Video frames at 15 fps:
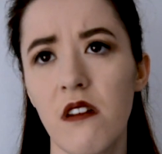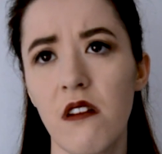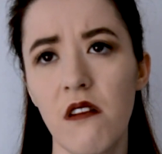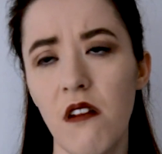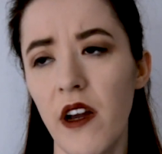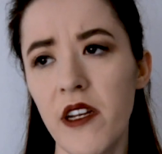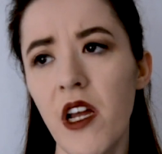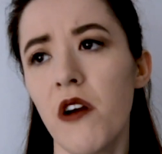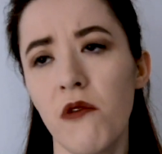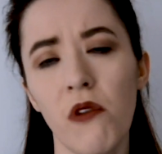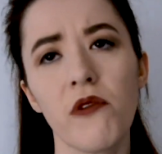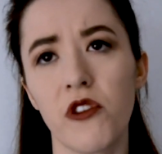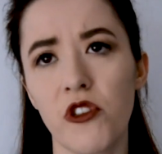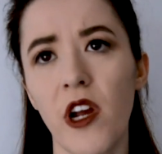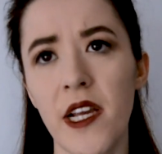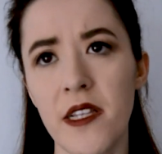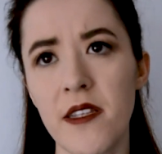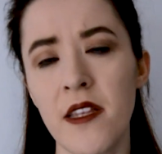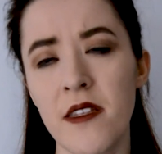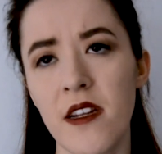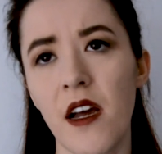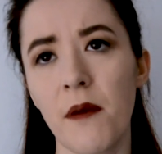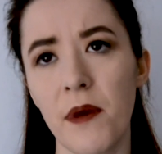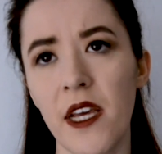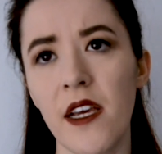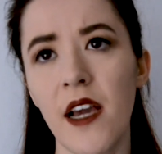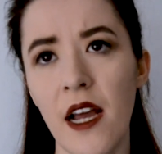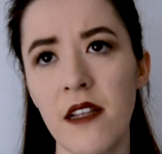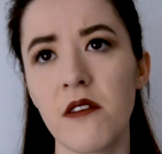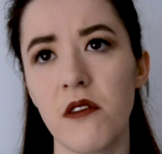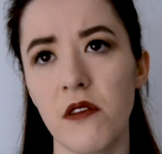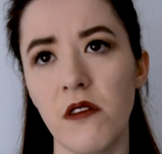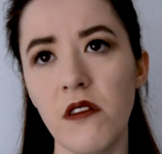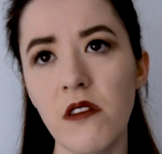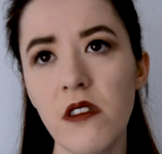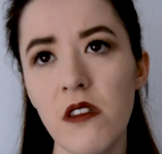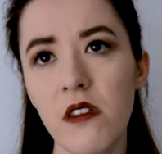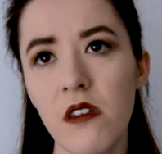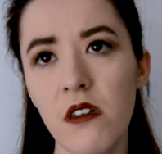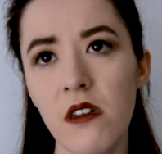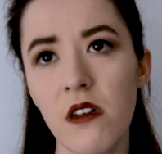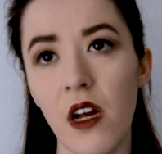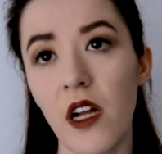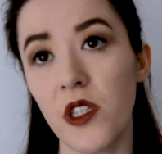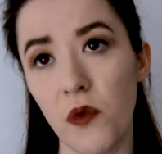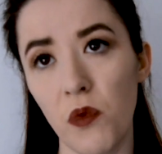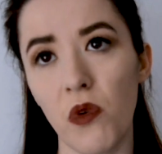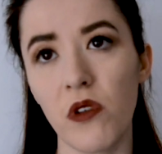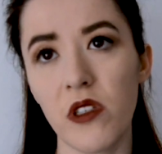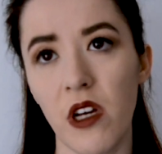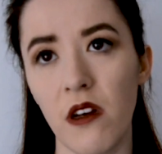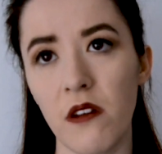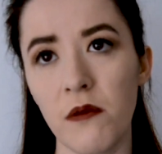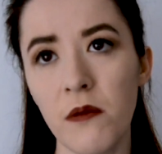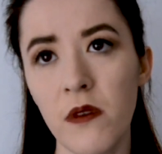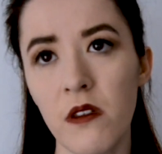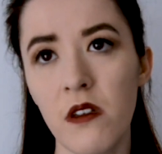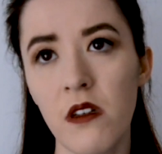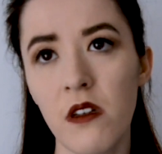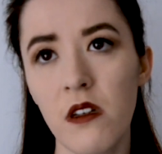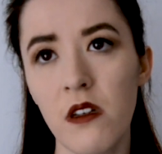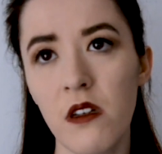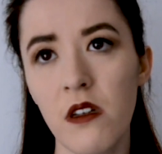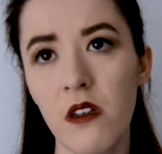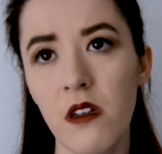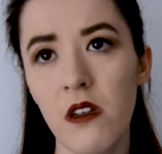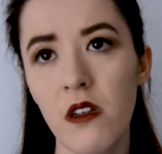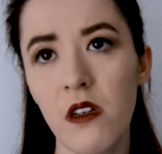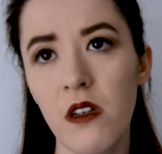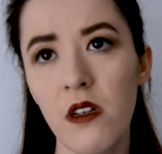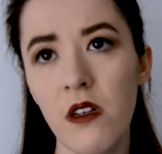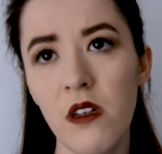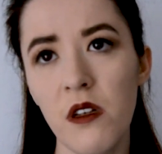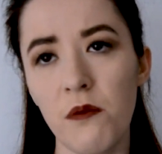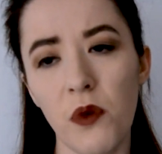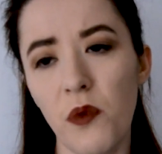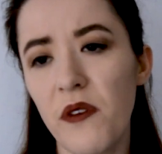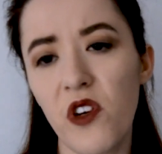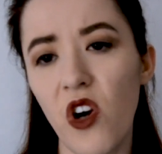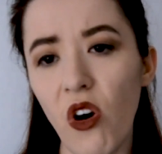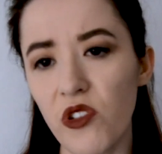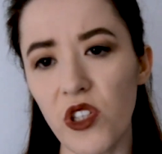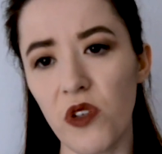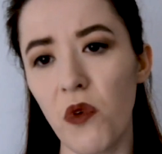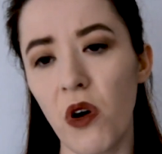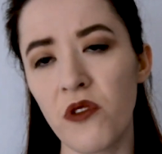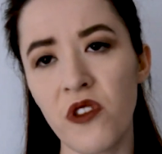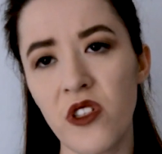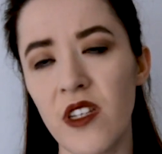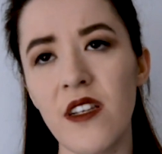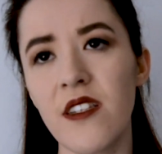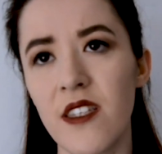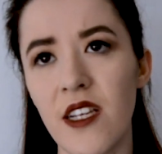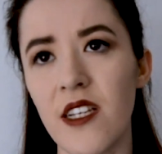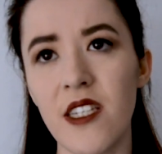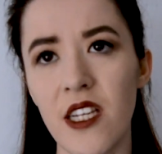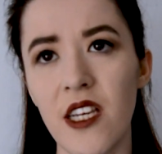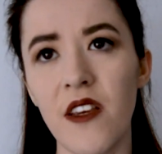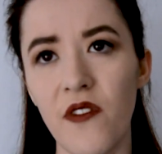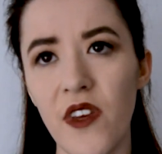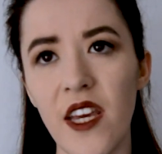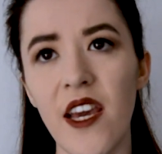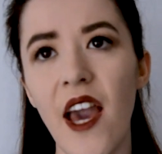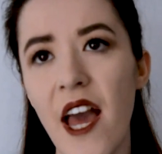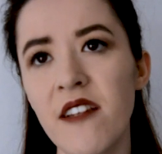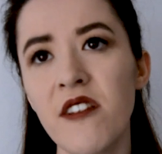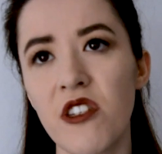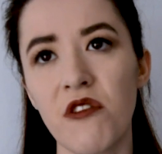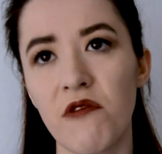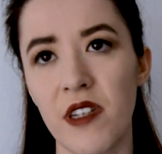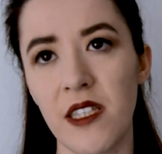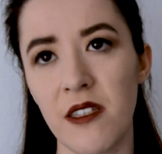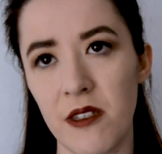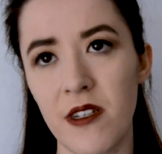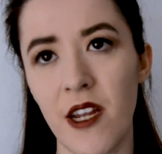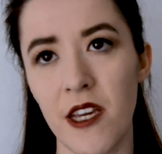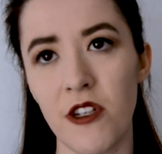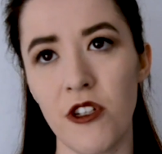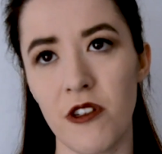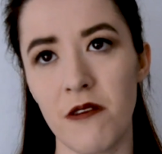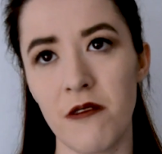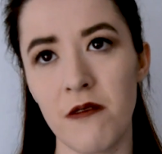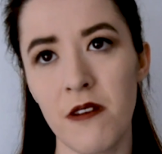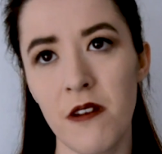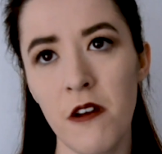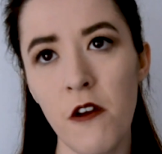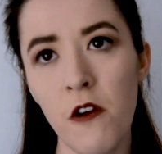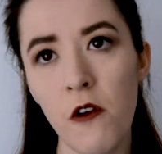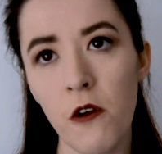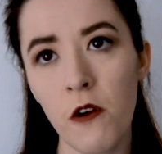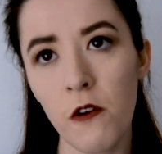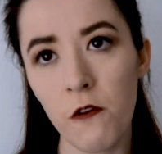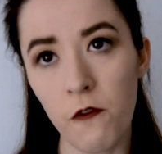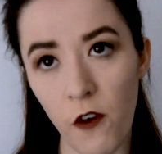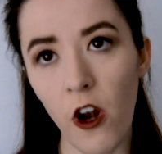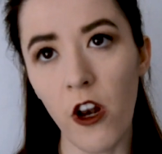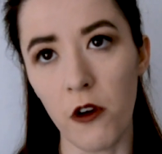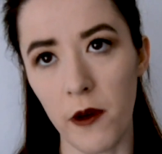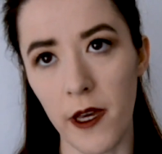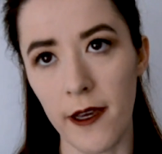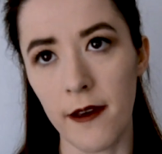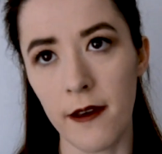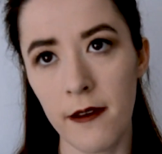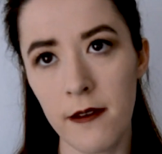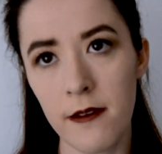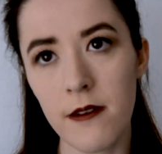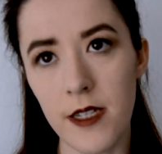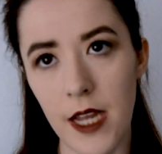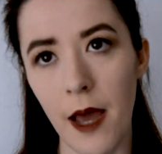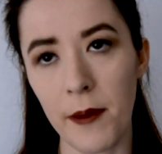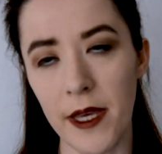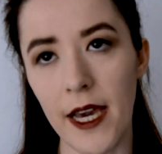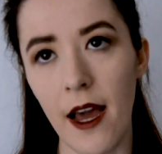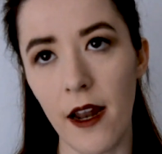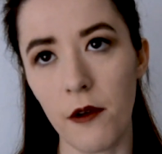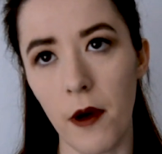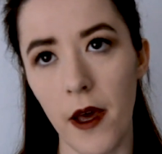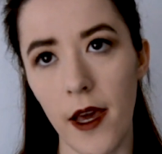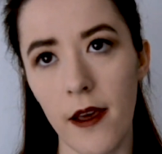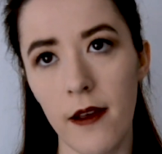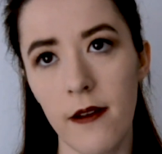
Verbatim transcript: I know all the trains ended up being cancelled, and you walked home. But we've got you on CCTV entering the station, following Tammy Galloway.